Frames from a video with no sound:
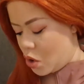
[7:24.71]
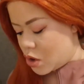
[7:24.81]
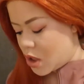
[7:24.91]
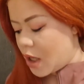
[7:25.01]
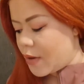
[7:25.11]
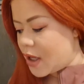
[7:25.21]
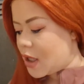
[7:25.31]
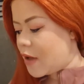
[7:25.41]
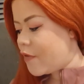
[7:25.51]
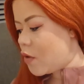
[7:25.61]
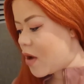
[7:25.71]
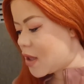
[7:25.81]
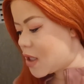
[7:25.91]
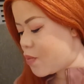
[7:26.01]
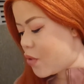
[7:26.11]
So anyway, if you
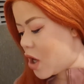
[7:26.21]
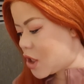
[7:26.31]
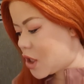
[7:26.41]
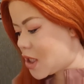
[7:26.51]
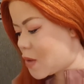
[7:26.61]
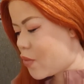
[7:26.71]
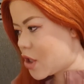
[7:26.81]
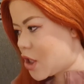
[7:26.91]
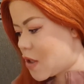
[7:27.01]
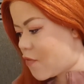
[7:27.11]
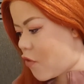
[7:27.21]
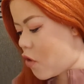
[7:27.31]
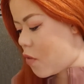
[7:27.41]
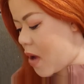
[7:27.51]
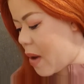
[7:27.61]
want this brush is
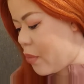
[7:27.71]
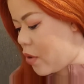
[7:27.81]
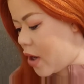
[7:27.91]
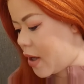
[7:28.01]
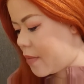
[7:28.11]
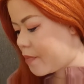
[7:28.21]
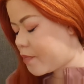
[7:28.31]
from, I bought it